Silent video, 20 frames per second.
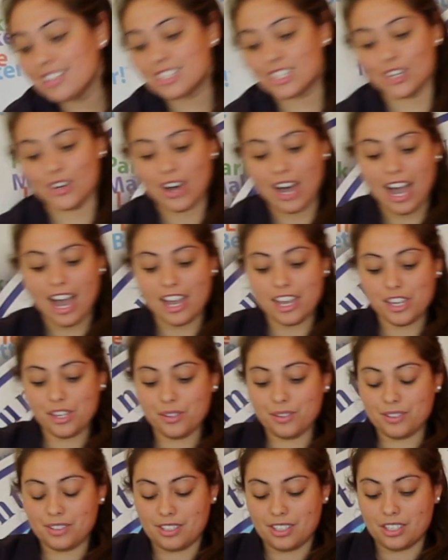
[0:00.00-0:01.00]
So I
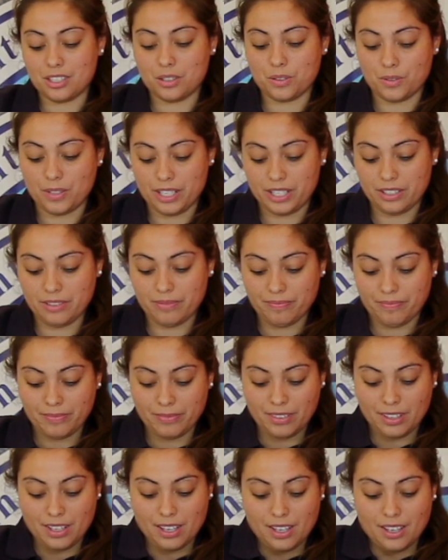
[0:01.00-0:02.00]
use this one.
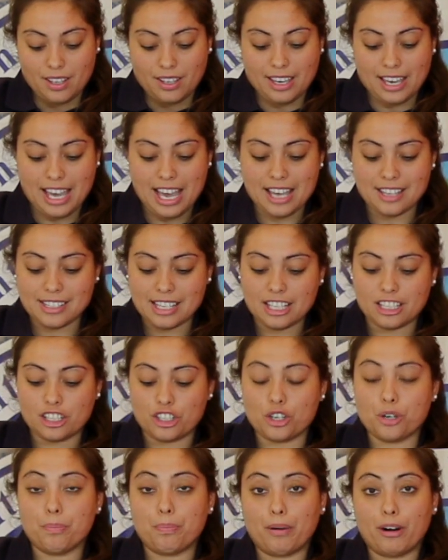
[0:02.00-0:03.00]
It has like
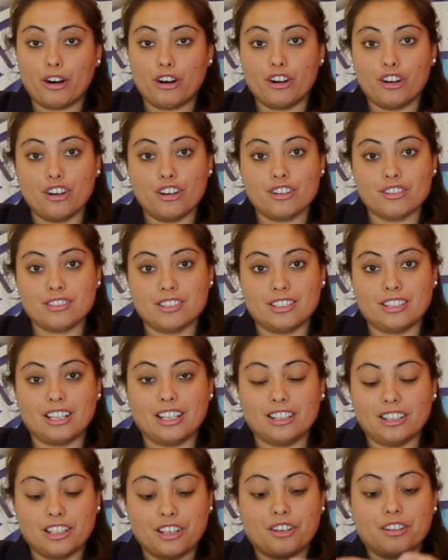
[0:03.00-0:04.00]
little pearls and
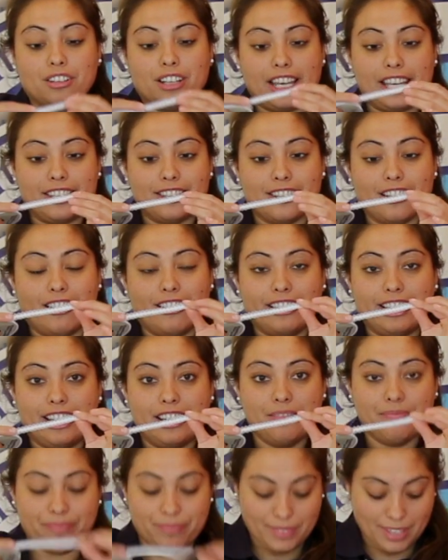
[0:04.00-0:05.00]
a little lace on it.